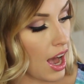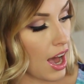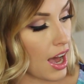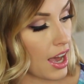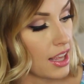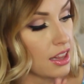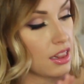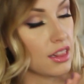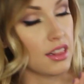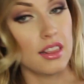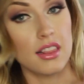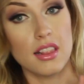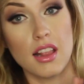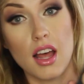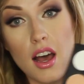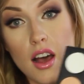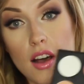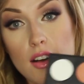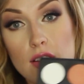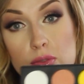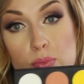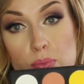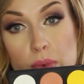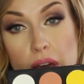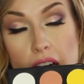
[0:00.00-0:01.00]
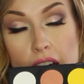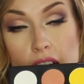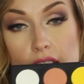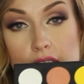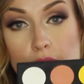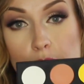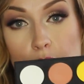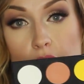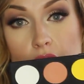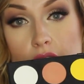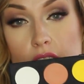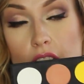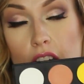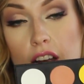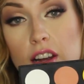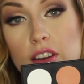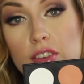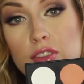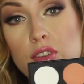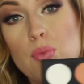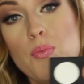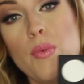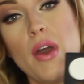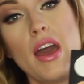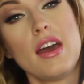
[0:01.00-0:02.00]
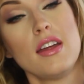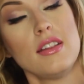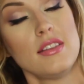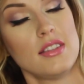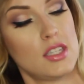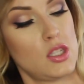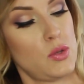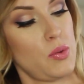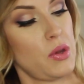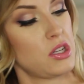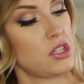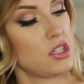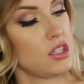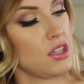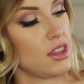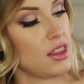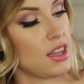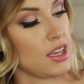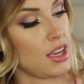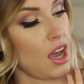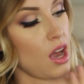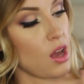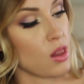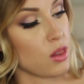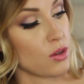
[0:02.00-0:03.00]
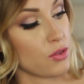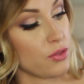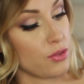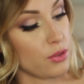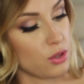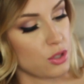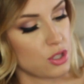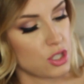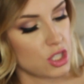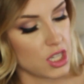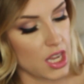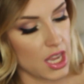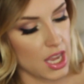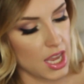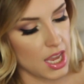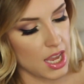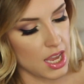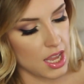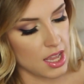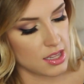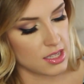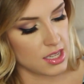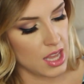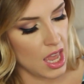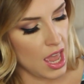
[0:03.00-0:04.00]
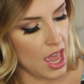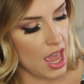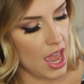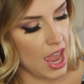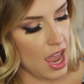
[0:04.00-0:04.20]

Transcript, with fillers: I love mattes. I'm a sucker for mattes, especially the colorful shades.